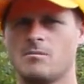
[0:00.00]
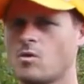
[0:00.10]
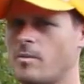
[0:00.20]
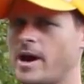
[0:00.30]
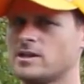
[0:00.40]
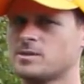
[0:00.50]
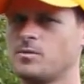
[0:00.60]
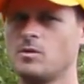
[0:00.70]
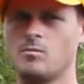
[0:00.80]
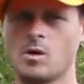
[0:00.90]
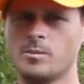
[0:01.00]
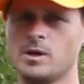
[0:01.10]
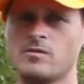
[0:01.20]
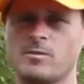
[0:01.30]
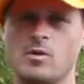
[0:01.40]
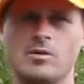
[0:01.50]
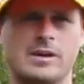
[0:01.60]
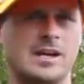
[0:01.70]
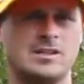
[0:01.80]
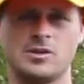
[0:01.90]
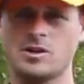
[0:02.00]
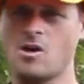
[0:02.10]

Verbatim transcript: more manageable, more maneuverable, easier to